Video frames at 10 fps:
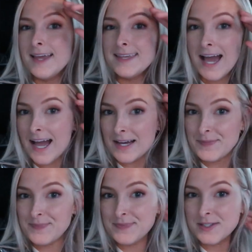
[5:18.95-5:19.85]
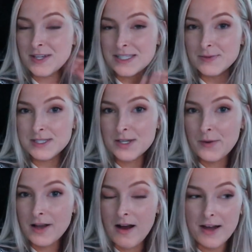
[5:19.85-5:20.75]
yeah, so that's what's
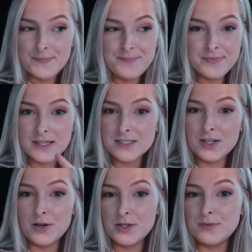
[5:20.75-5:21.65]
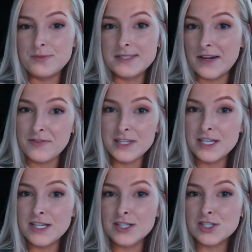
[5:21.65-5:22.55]
going on. So you
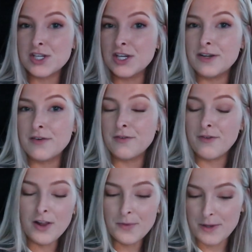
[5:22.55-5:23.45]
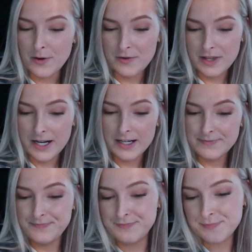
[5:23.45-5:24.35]
definitely should follow me over there.
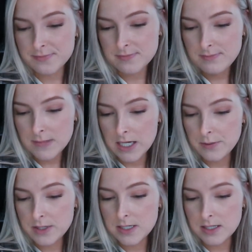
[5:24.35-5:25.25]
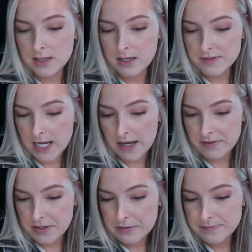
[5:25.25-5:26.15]
Would love to have
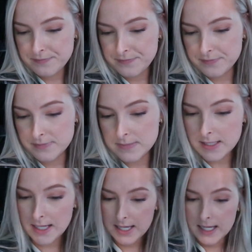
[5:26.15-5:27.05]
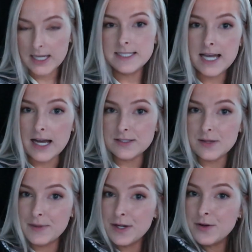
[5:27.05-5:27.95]
you. And yeah,
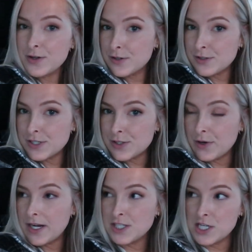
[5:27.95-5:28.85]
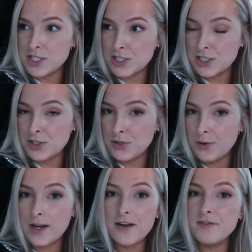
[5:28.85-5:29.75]
so I'm gonna go to the grocery store. I changed into
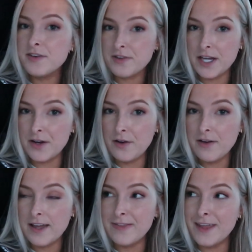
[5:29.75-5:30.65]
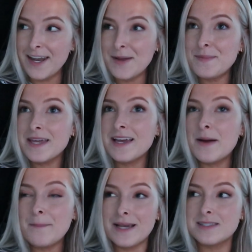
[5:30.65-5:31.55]
a comfy flannel and then I'm picking
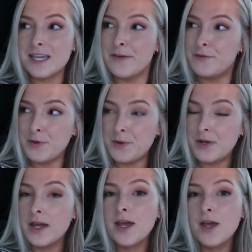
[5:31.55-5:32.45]
up Mexican food.